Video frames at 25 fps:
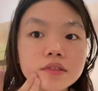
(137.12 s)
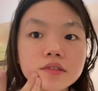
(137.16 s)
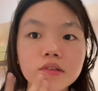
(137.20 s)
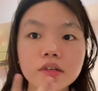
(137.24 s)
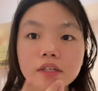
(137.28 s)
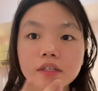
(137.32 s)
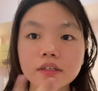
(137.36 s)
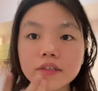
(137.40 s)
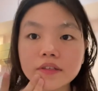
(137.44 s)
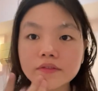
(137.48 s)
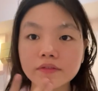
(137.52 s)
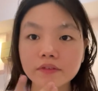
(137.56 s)

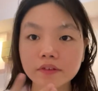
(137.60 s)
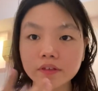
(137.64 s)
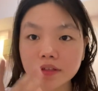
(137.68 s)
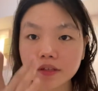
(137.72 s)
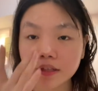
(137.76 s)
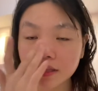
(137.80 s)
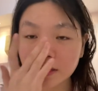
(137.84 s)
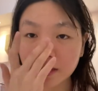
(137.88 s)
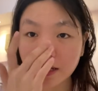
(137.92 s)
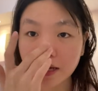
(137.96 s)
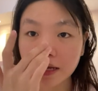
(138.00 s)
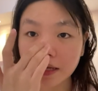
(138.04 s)
Sorry for
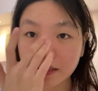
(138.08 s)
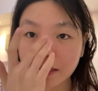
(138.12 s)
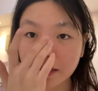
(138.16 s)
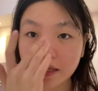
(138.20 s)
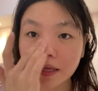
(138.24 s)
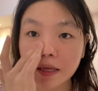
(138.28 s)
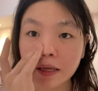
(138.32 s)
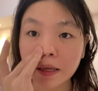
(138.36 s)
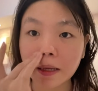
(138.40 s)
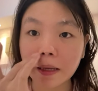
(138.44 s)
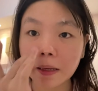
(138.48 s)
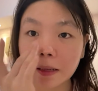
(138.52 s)
the
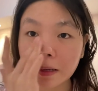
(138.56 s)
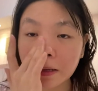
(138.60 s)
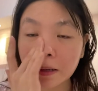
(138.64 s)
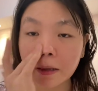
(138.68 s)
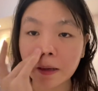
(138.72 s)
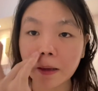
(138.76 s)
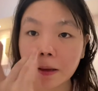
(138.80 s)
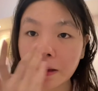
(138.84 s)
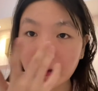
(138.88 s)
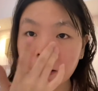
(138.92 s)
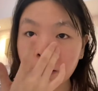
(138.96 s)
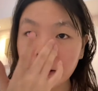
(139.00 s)
lighting,
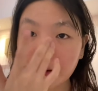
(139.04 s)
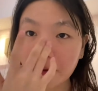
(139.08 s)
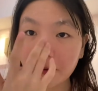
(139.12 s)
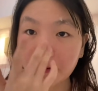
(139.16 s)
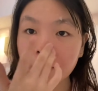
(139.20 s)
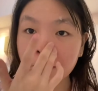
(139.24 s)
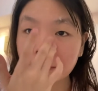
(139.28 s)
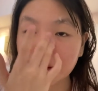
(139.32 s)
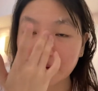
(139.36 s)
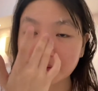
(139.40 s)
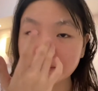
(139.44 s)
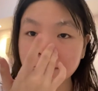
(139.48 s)

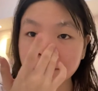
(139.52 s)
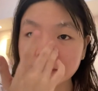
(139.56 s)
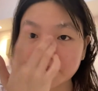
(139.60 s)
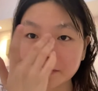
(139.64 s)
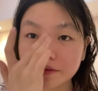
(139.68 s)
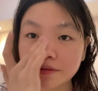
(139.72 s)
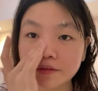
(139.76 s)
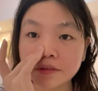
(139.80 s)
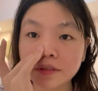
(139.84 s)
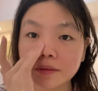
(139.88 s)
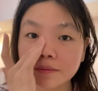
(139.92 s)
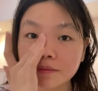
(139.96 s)
I'm
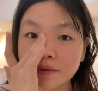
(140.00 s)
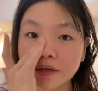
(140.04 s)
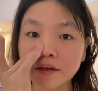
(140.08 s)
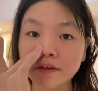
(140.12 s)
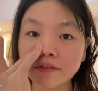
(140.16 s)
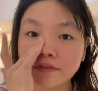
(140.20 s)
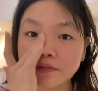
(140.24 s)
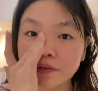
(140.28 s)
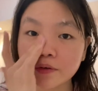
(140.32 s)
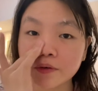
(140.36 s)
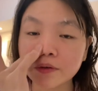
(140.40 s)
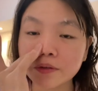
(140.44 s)
just using
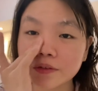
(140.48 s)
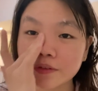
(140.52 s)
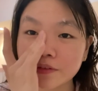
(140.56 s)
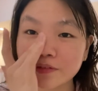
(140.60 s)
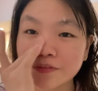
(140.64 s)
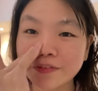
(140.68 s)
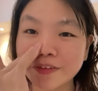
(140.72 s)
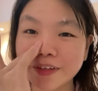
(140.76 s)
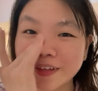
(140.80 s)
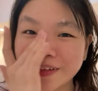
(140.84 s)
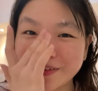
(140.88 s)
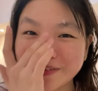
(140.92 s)
my phone to
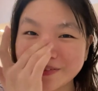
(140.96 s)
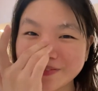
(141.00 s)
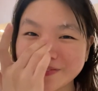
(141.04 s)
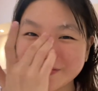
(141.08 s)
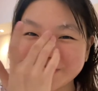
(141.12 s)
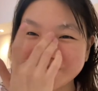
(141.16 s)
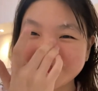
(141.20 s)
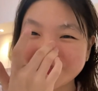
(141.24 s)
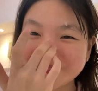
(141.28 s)
film.